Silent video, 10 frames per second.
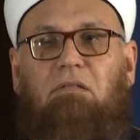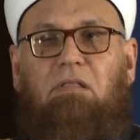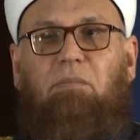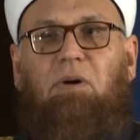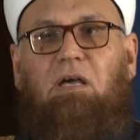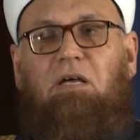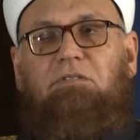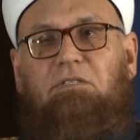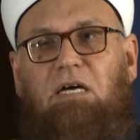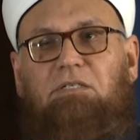The
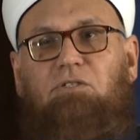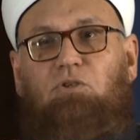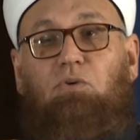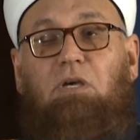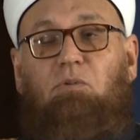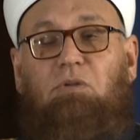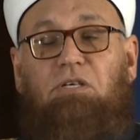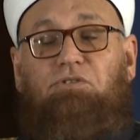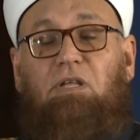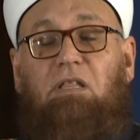Meccans started joking with
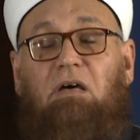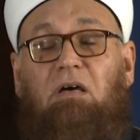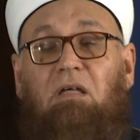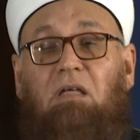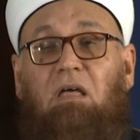each other